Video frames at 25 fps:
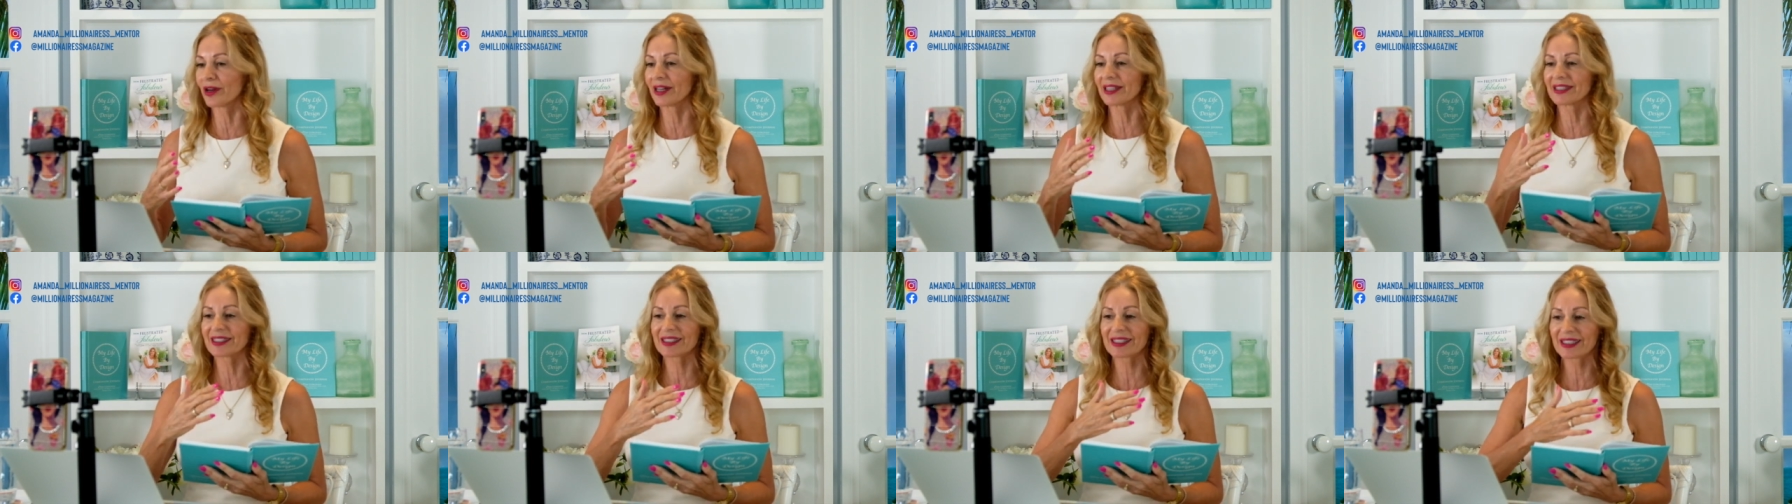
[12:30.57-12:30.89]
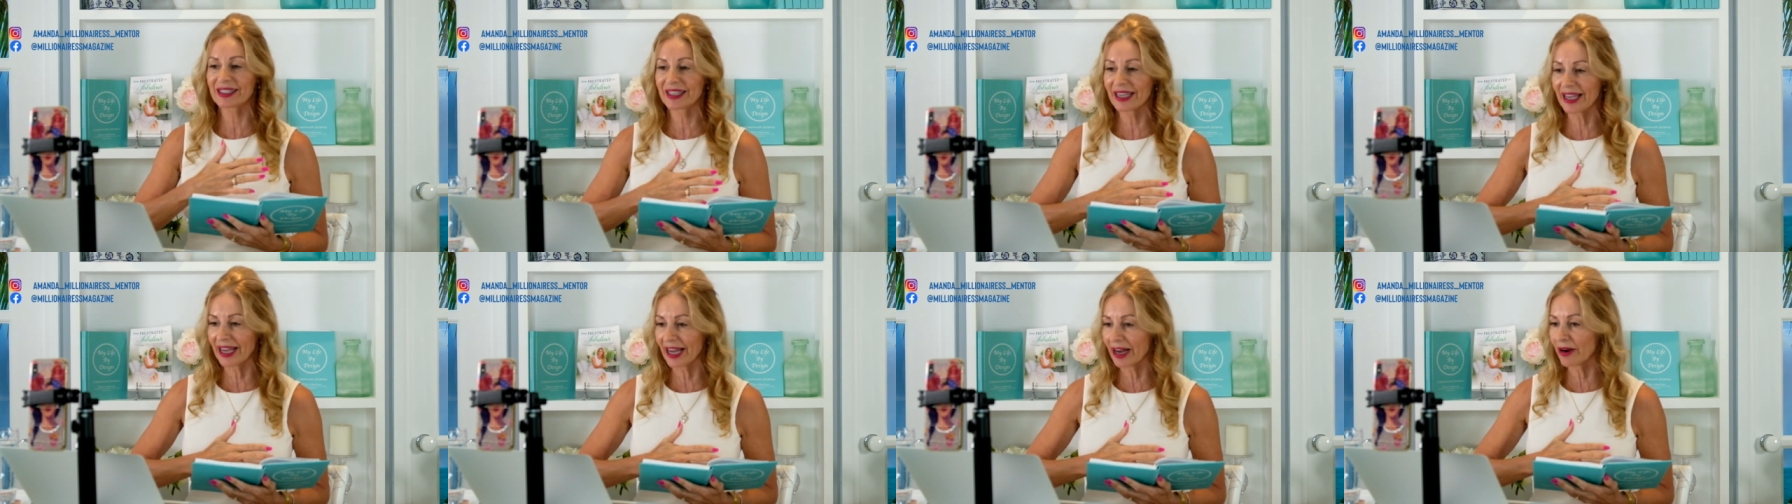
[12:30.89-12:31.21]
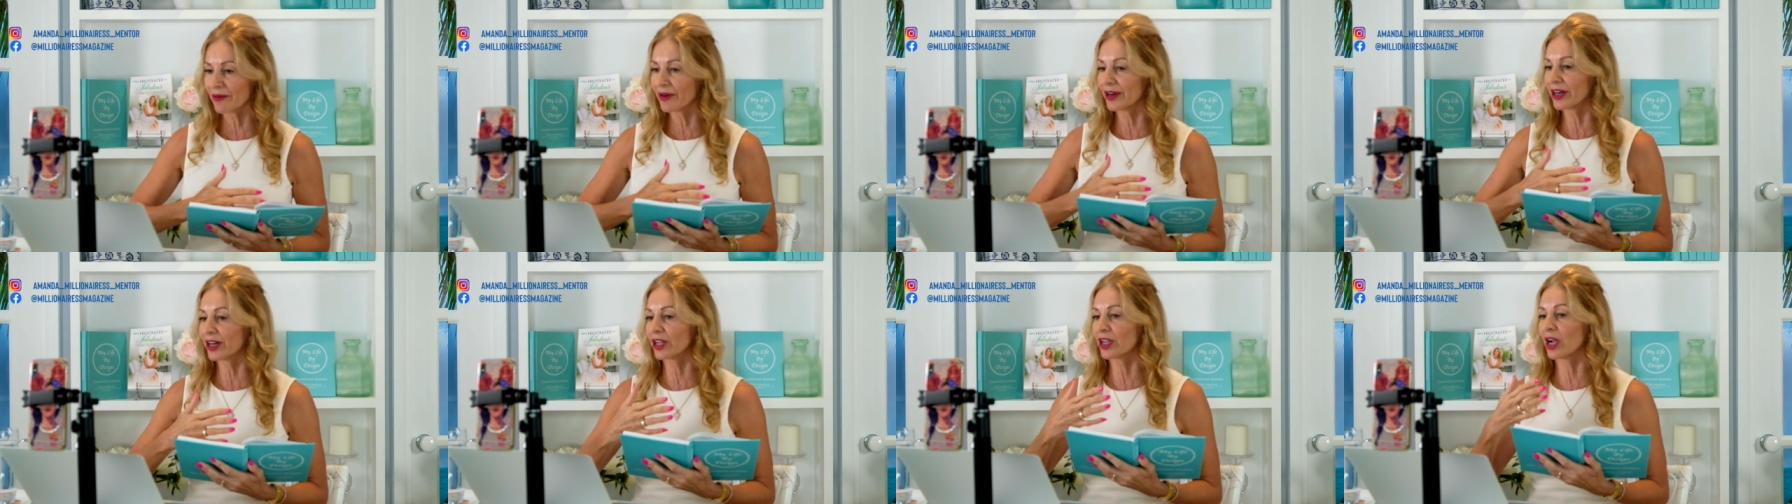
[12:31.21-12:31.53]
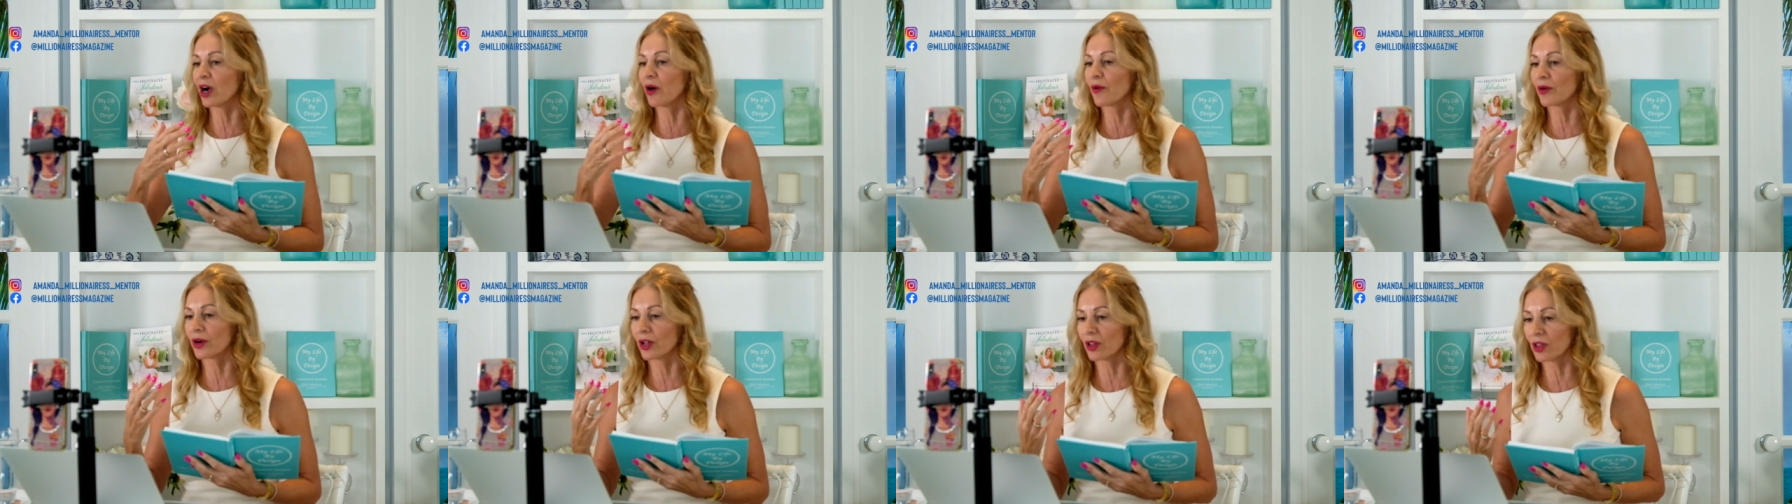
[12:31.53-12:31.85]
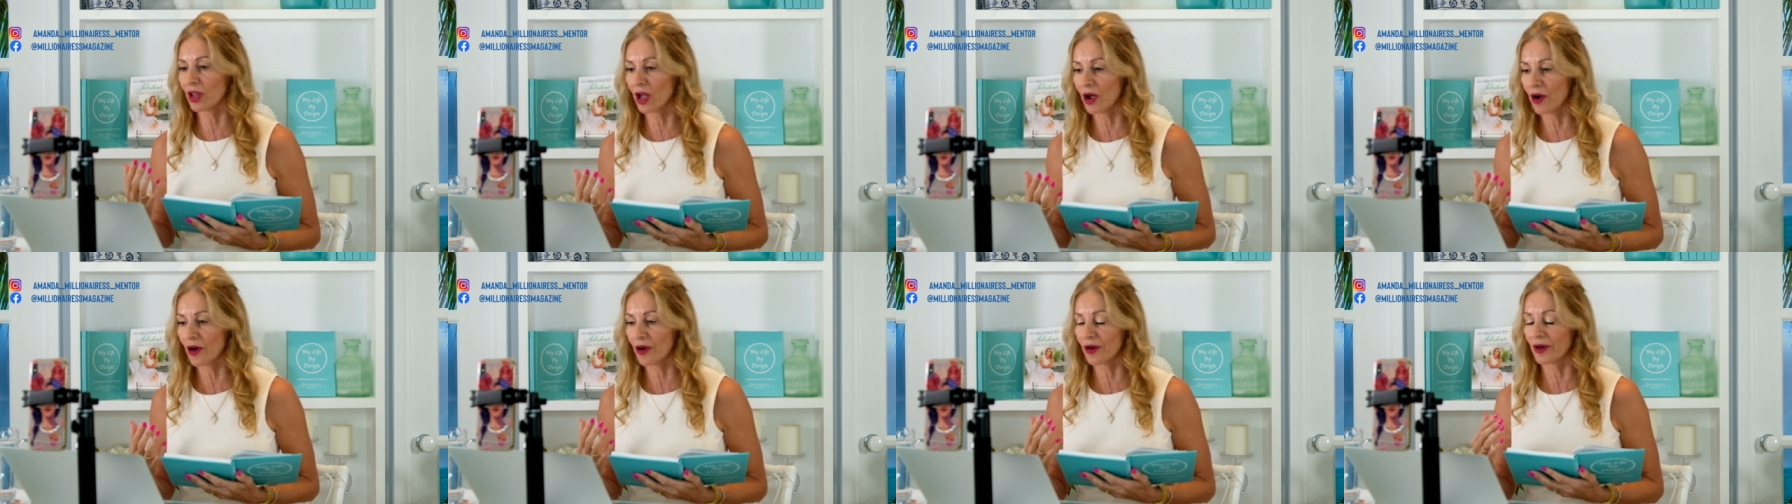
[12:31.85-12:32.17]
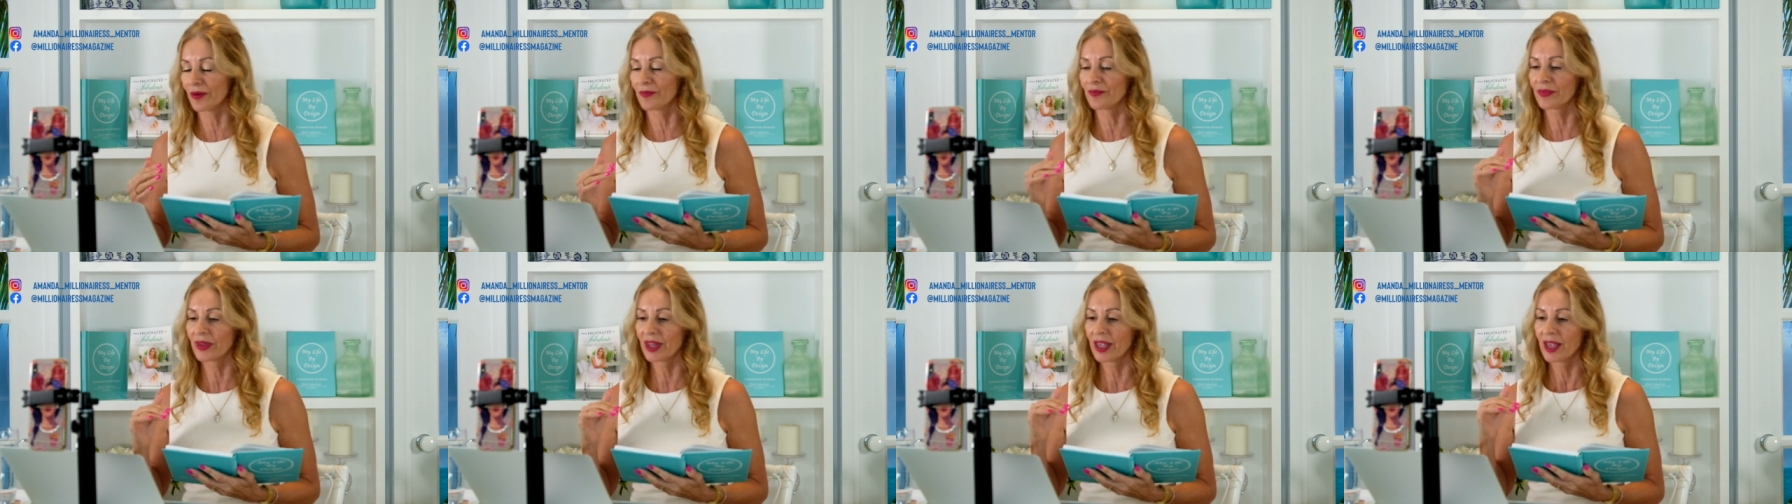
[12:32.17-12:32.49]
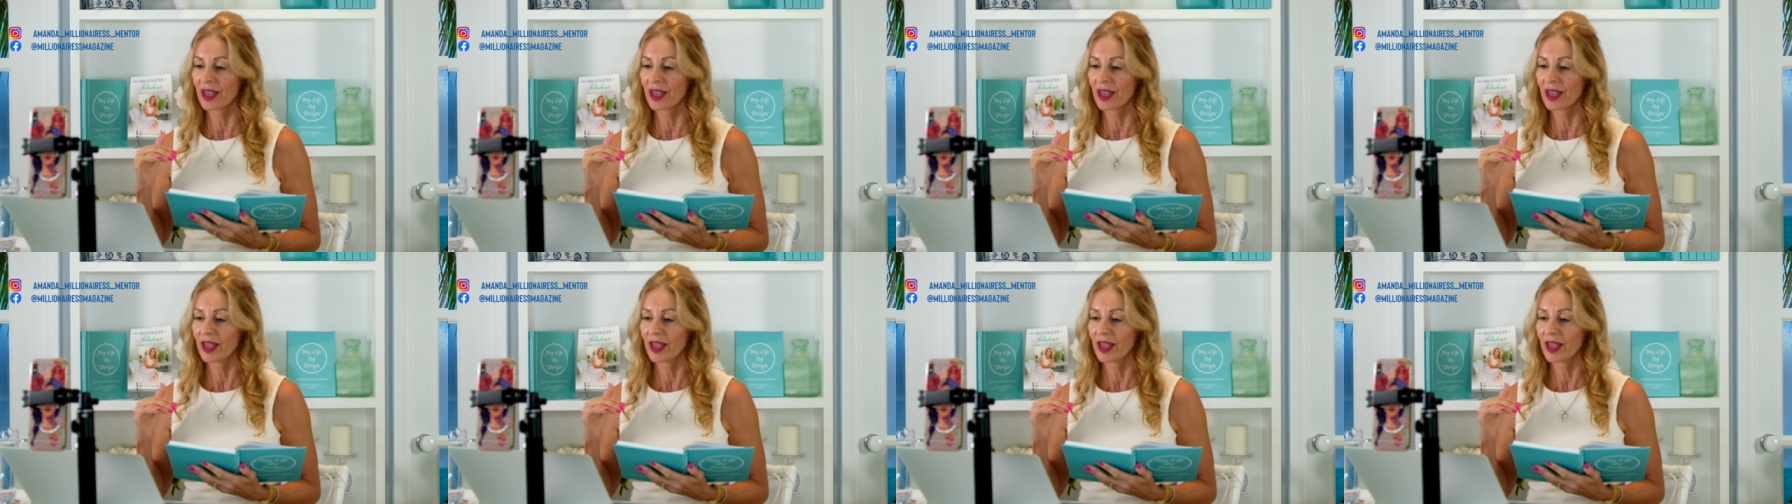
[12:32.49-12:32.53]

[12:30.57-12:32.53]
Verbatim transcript: it's scary to go it alone